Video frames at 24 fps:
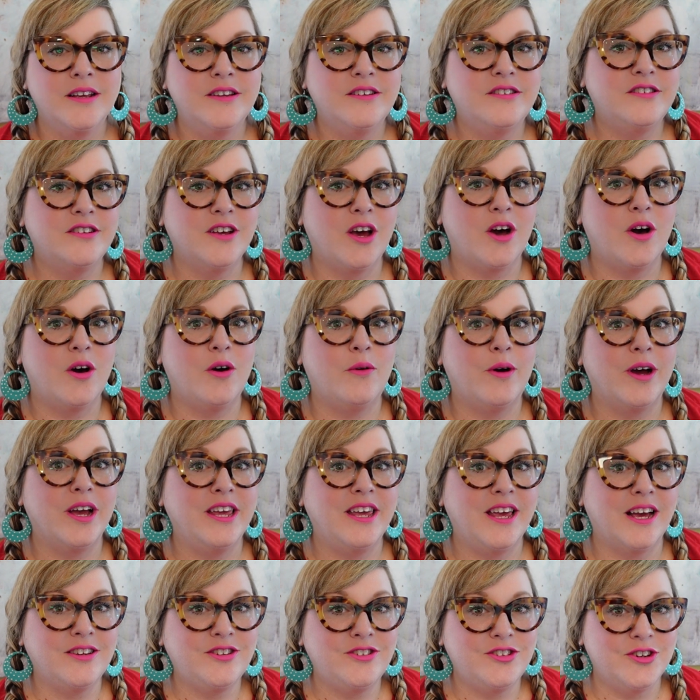So
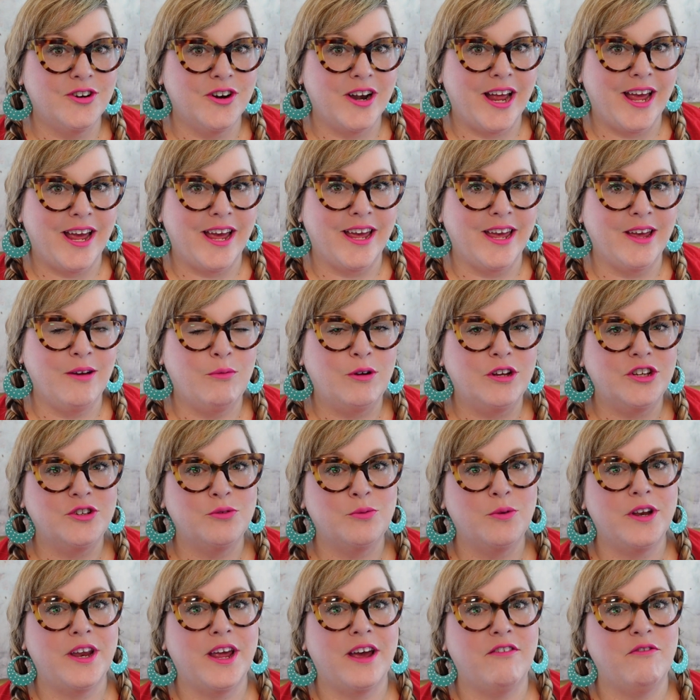yesterday, which
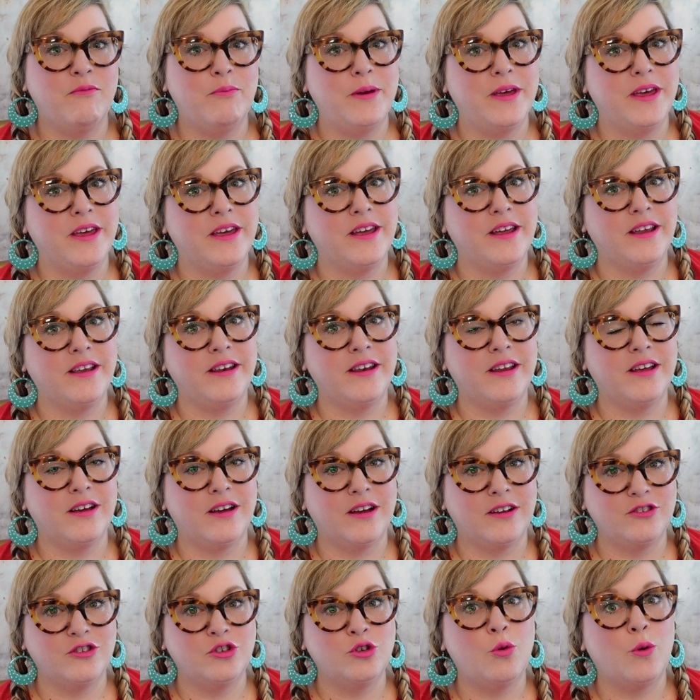would have been
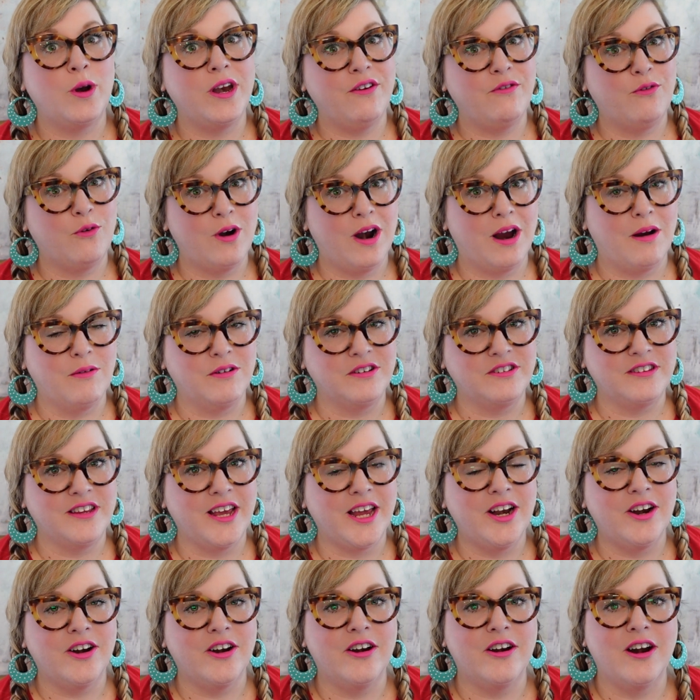24 hours
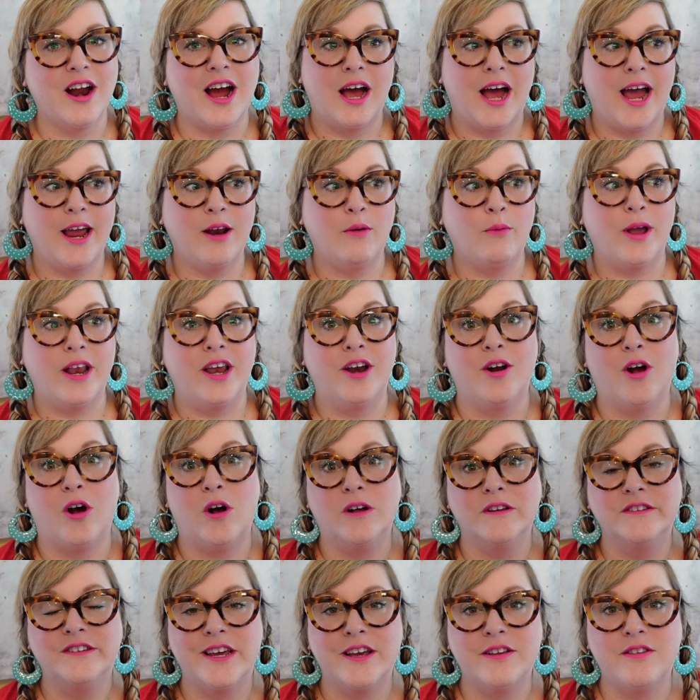later, I had waited
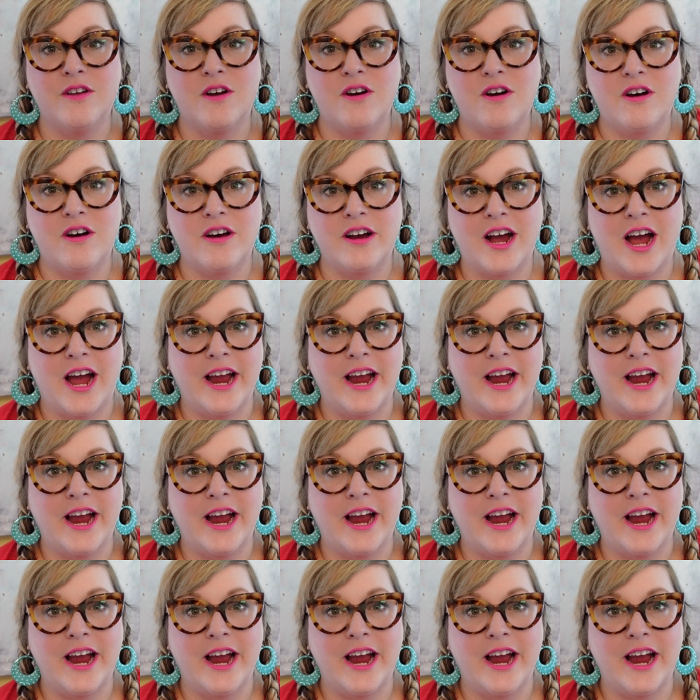all day long.